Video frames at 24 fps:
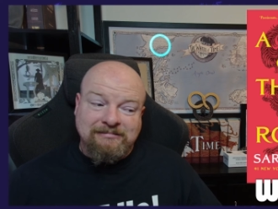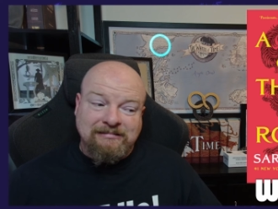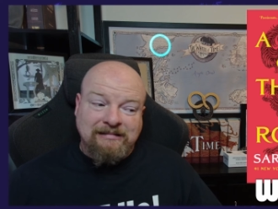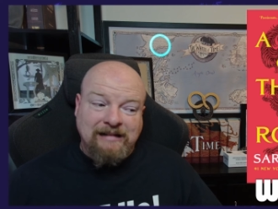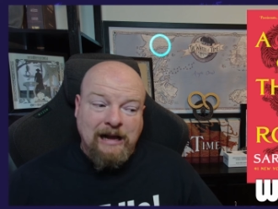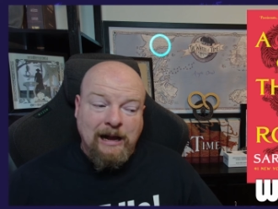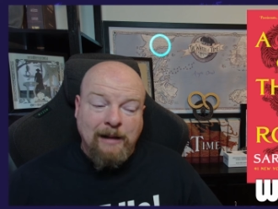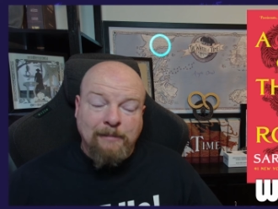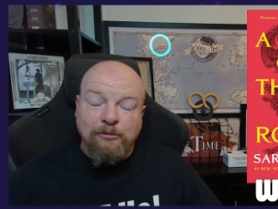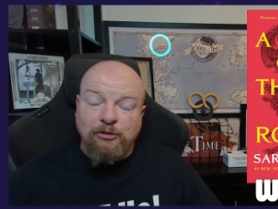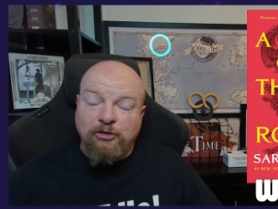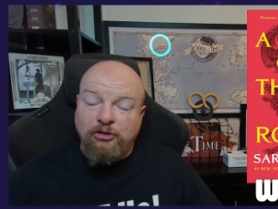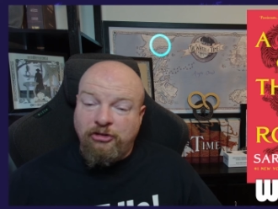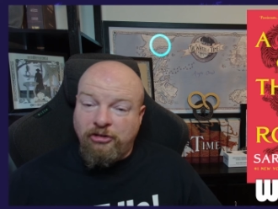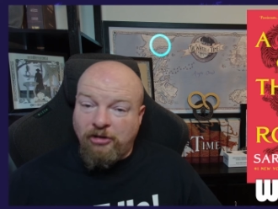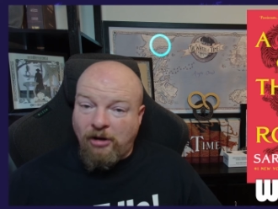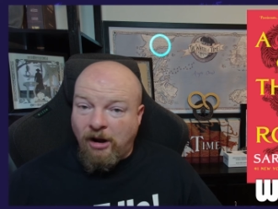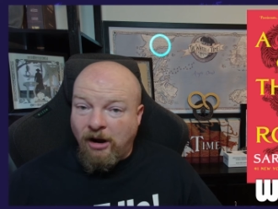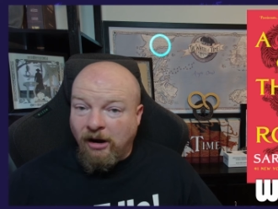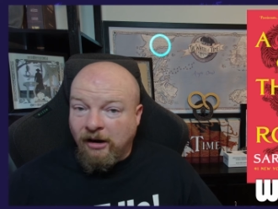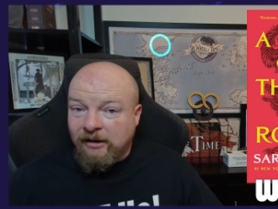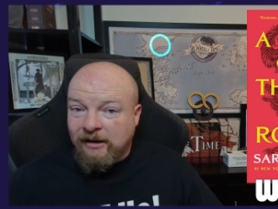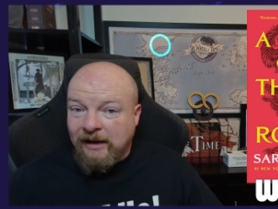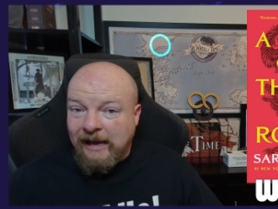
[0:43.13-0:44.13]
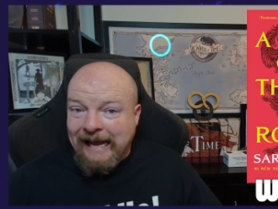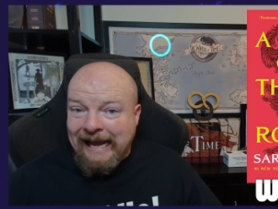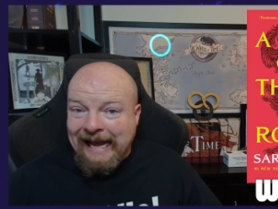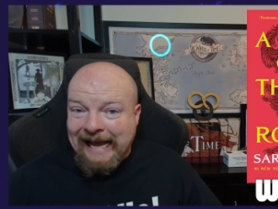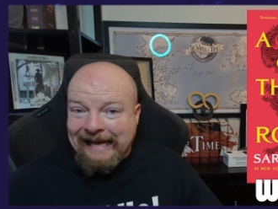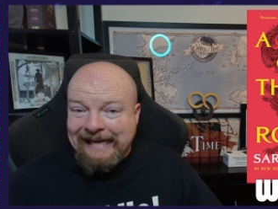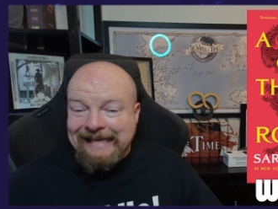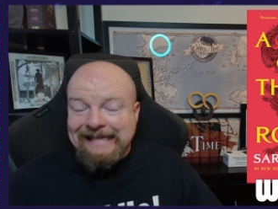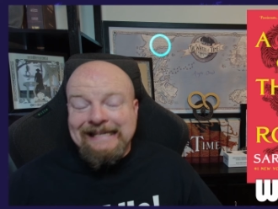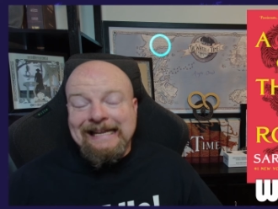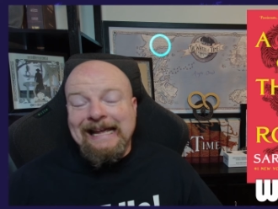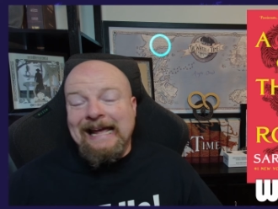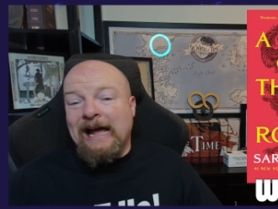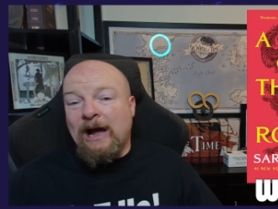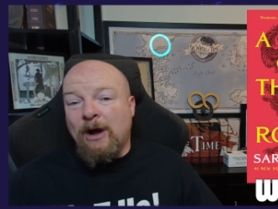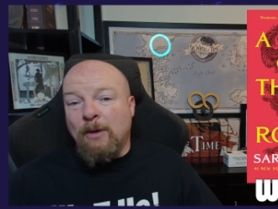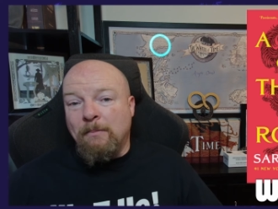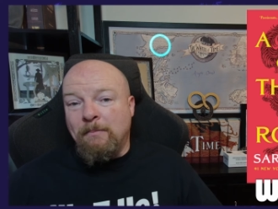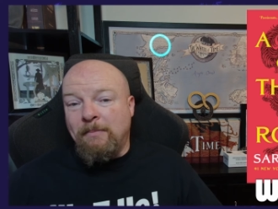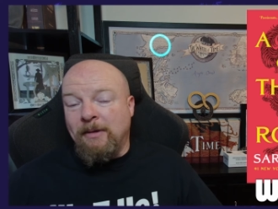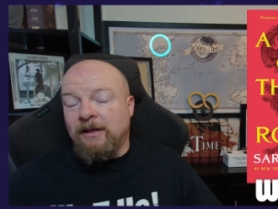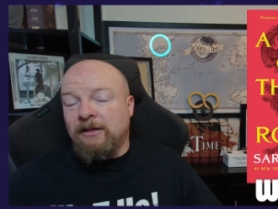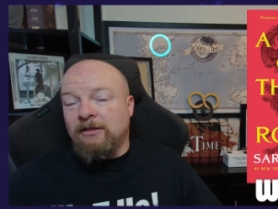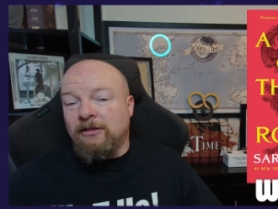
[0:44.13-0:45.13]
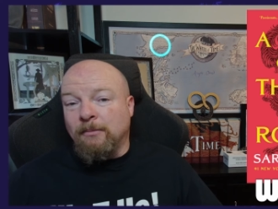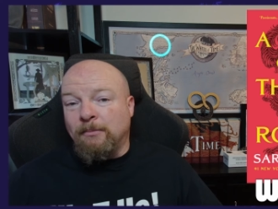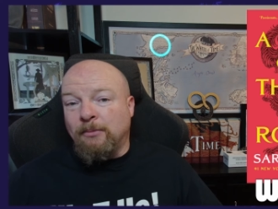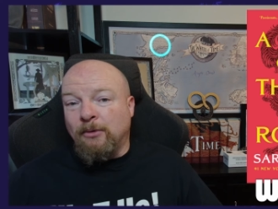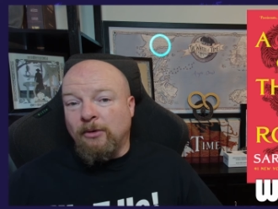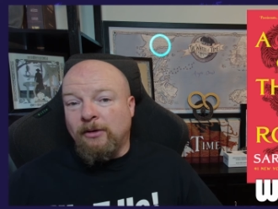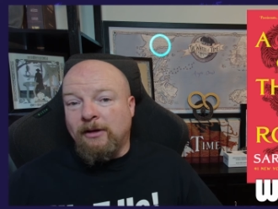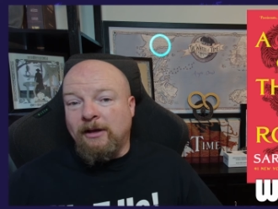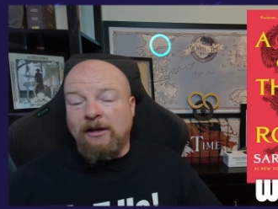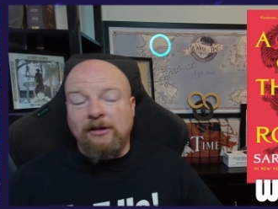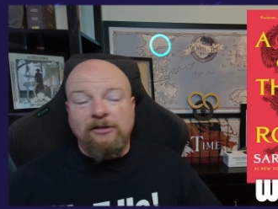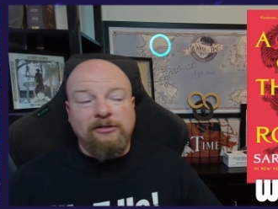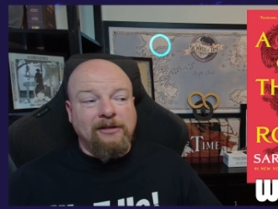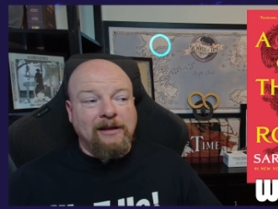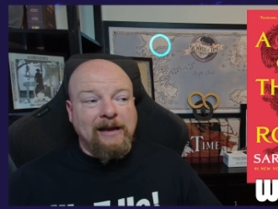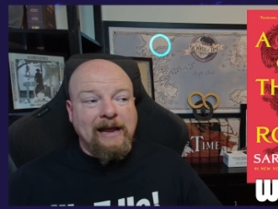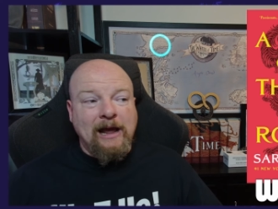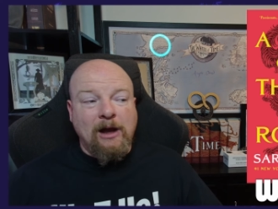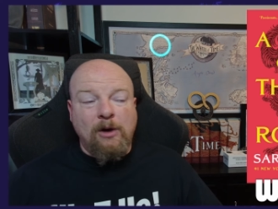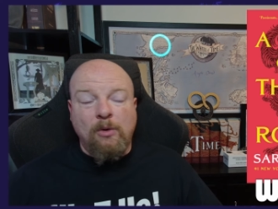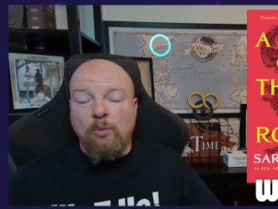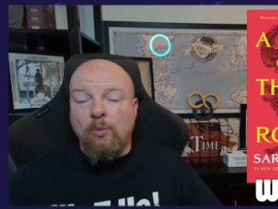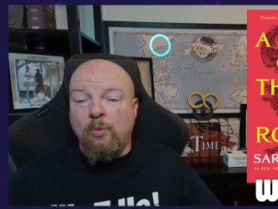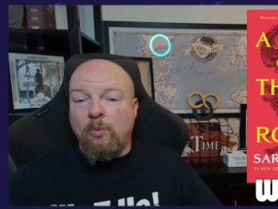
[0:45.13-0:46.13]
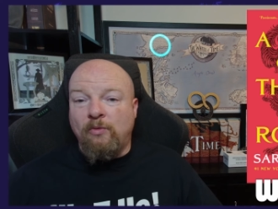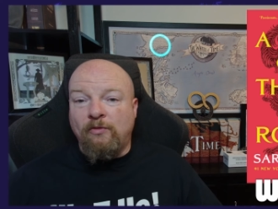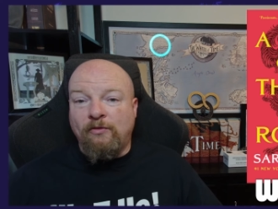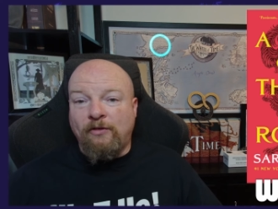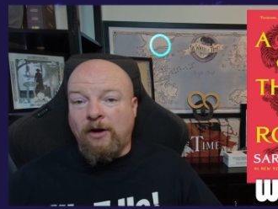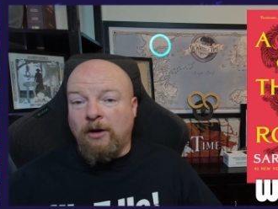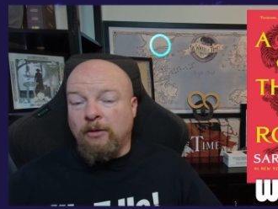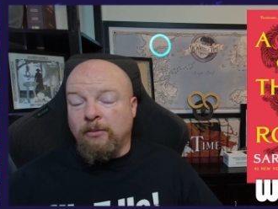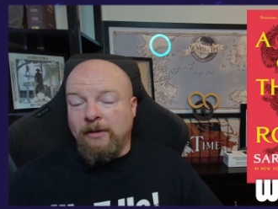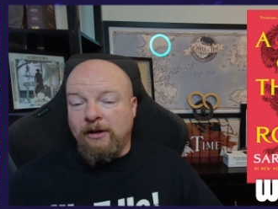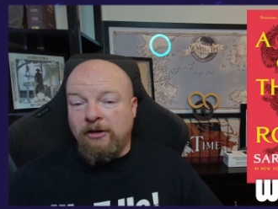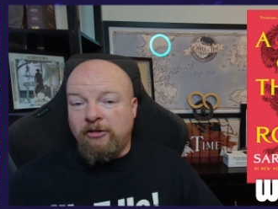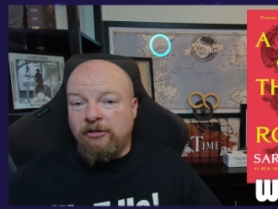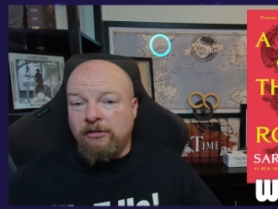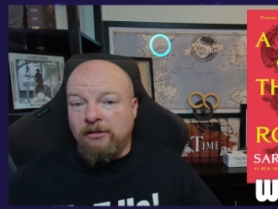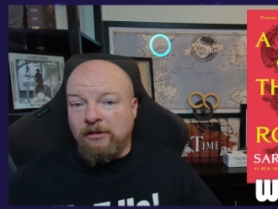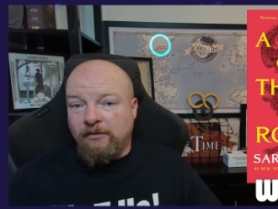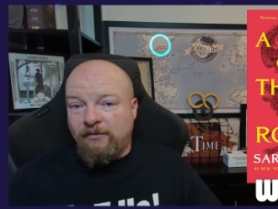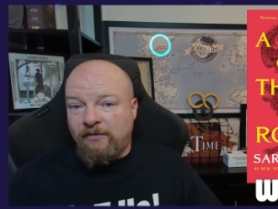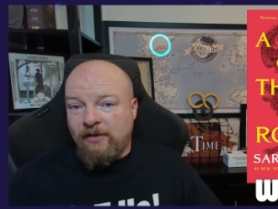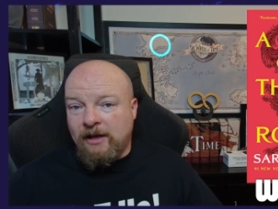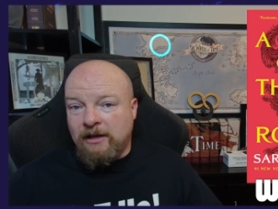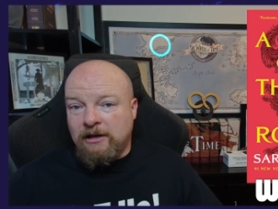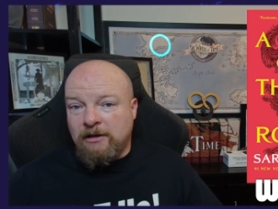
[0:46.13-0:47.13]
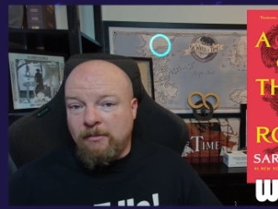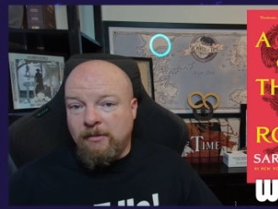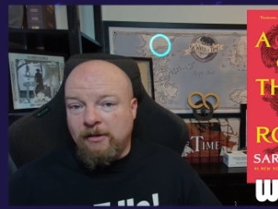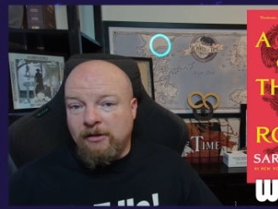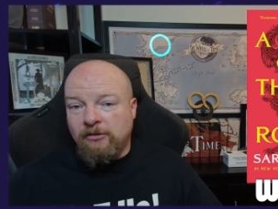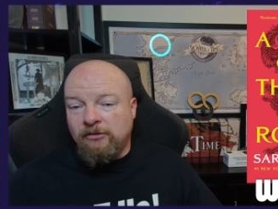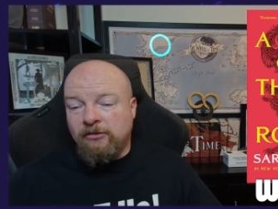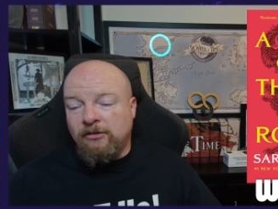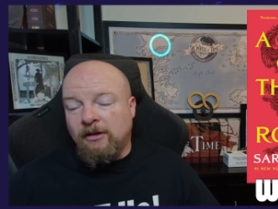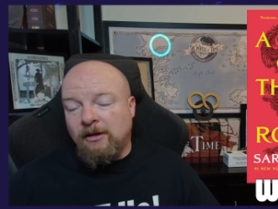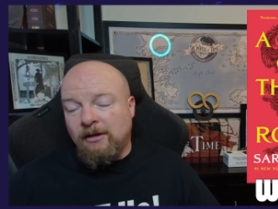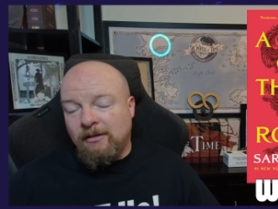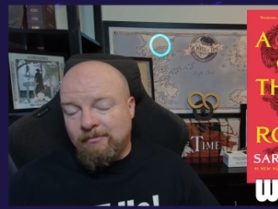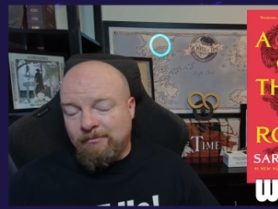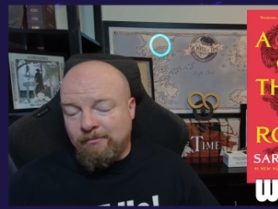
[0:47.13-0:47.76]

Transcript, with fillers: I'm shocked I hadn't, how big the book is and how far-reaching the fandom is.